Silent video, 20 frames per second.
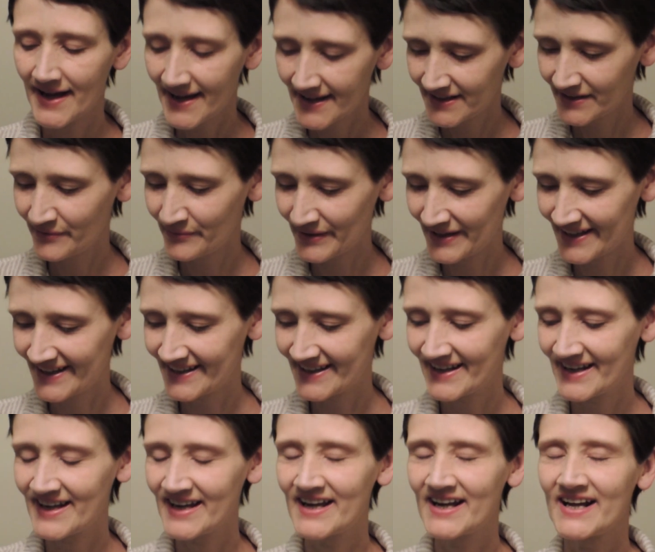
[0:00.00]

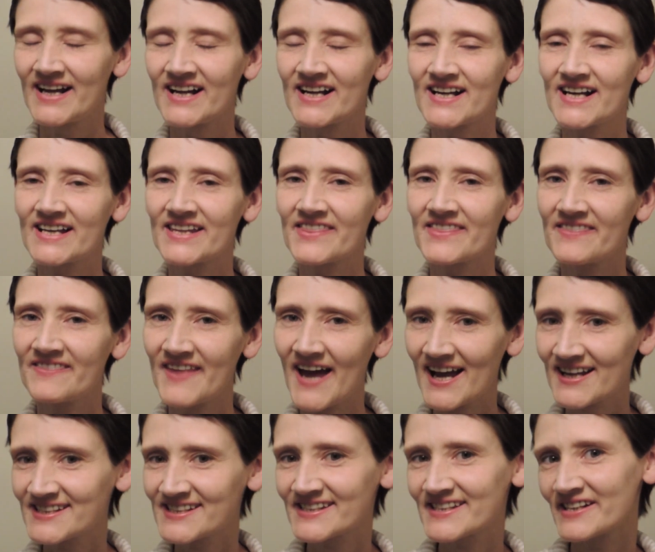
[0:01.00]
Anyway,
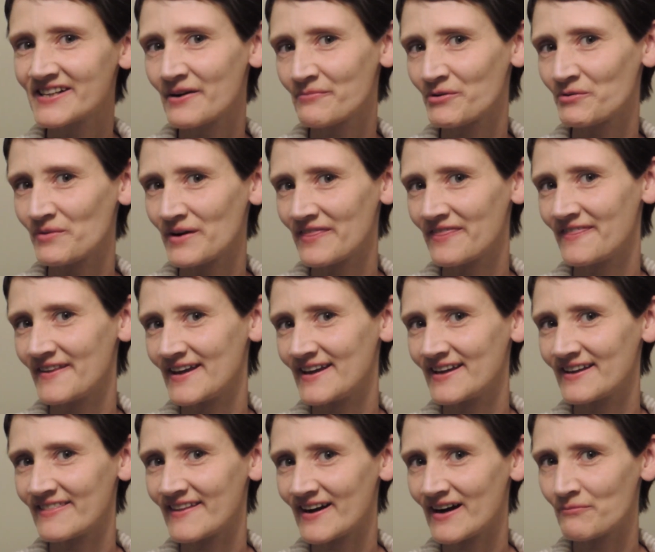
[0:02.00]
that's the number one
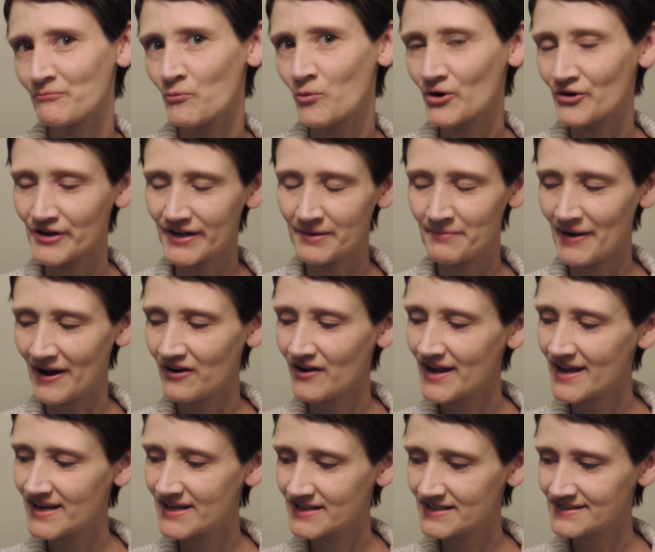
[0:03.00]
thing that I'm worried
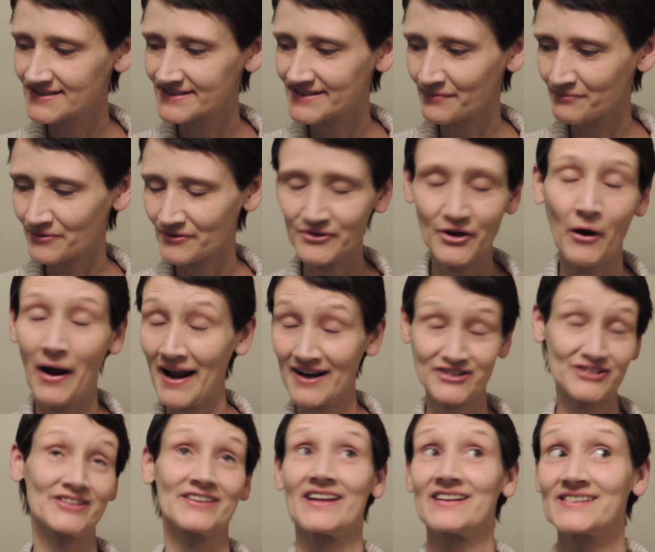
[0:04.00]
about. And no,
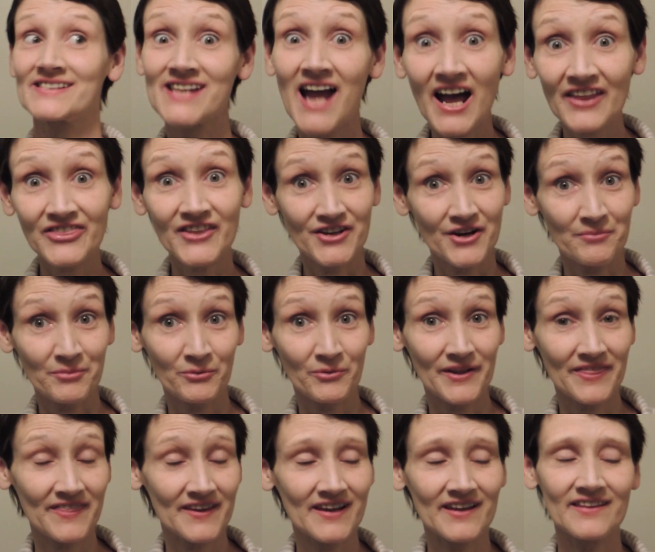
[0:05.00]
actually, that's not the number
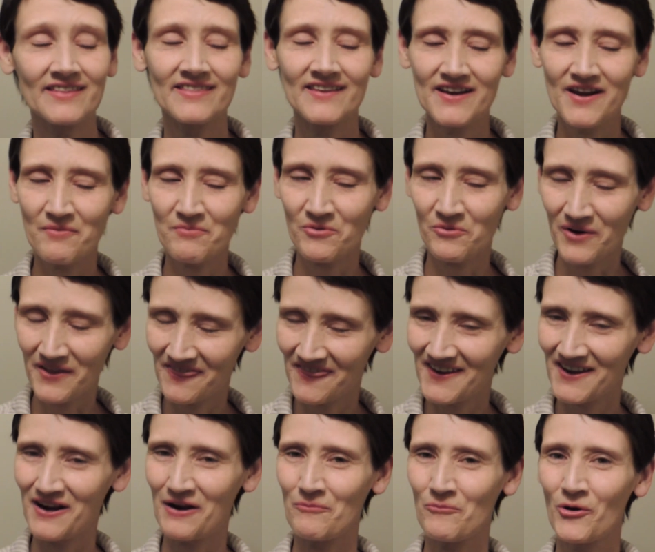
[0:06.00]
one thing. The number one
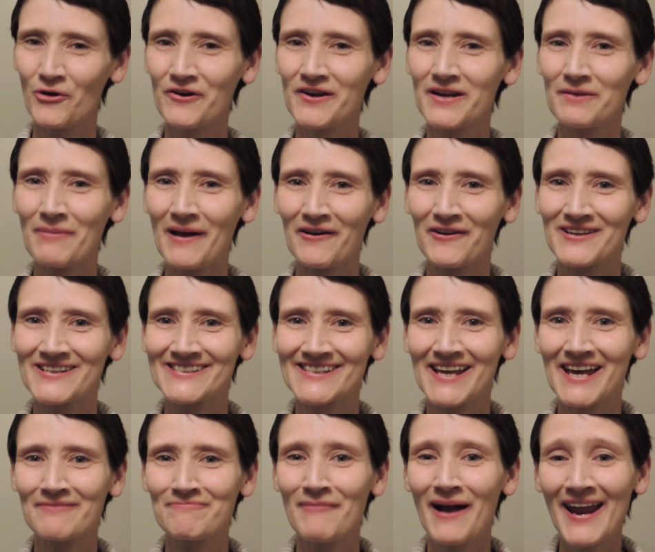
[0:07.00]
thing I'm worried about is
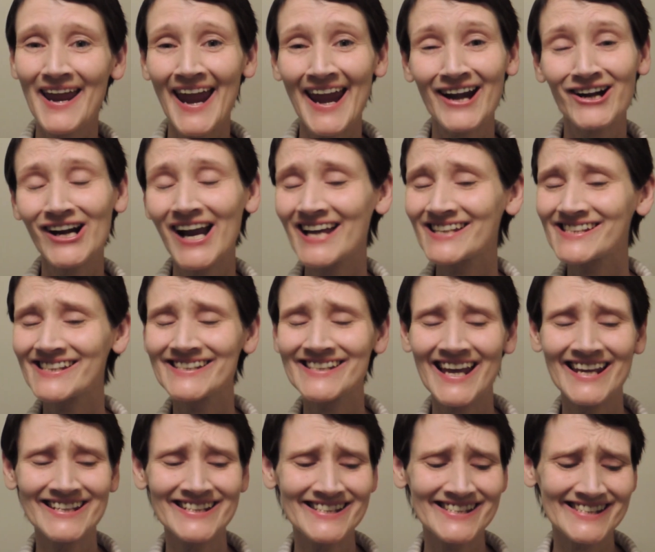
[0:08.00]
that my hair has a
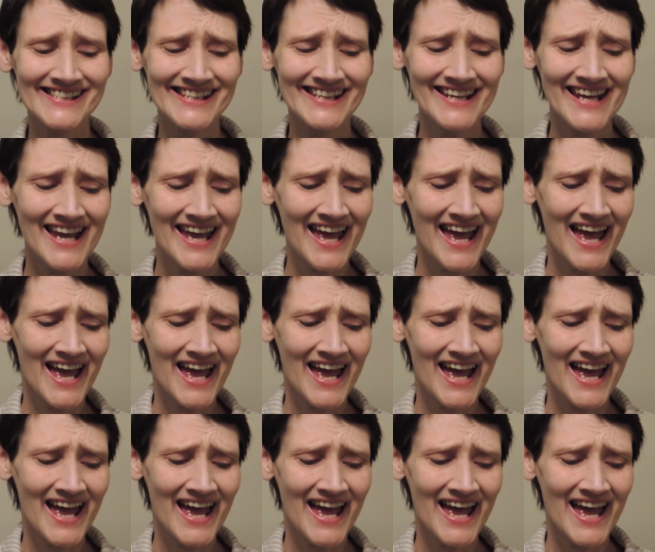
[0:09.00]
tendency